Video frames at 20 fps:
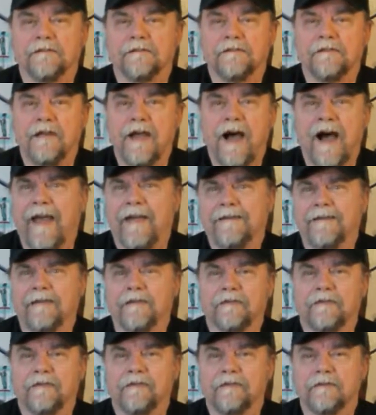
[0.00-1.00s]

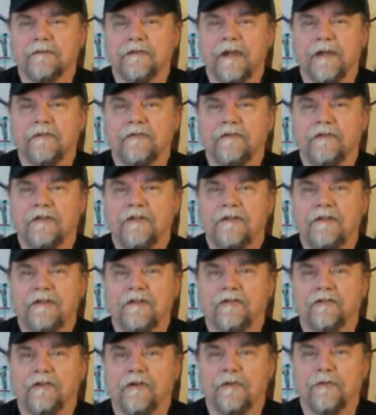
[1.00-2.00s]
guidance, and she
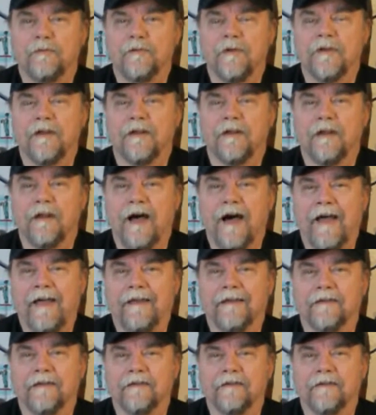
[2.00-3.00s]
is shown with a
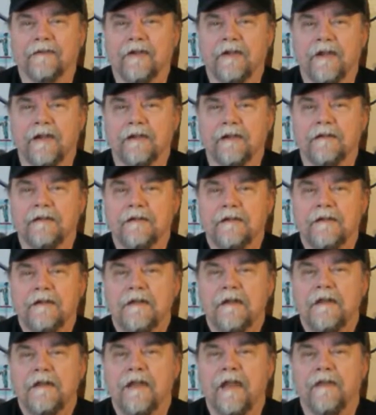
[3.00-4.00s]
lion's head.
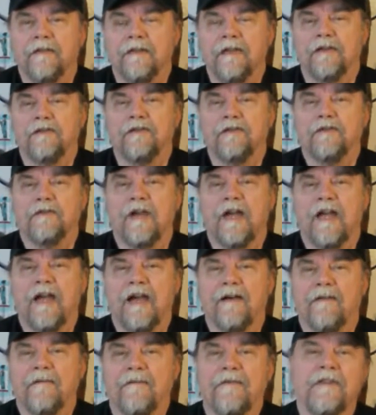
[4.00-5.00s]
And then you
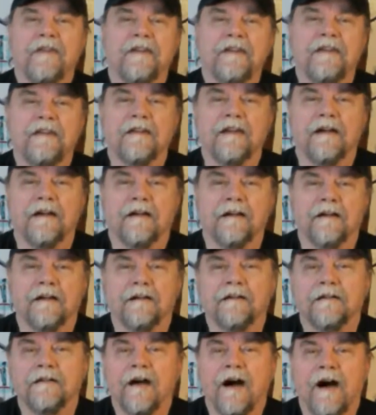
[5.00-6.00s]
have the
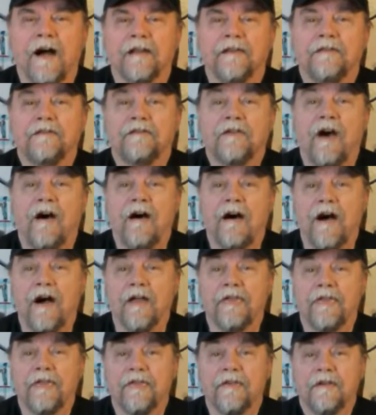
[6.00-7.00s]
god
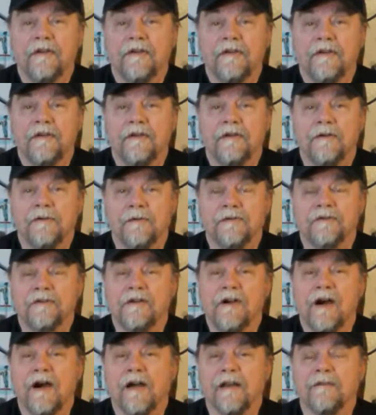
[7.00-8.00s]
Thoth, who is the
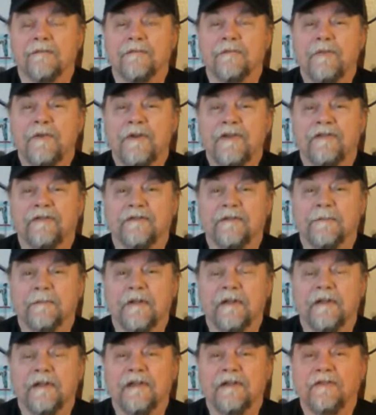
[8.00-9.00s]
god of wisdom,
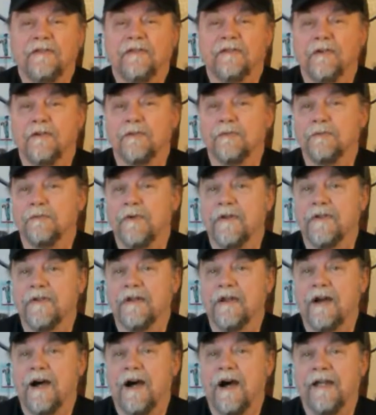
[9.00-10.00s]
and he's shown with
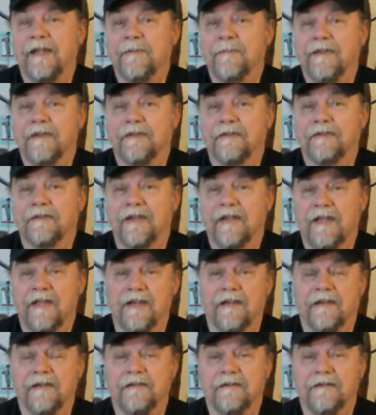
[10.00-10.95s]
an ibis head.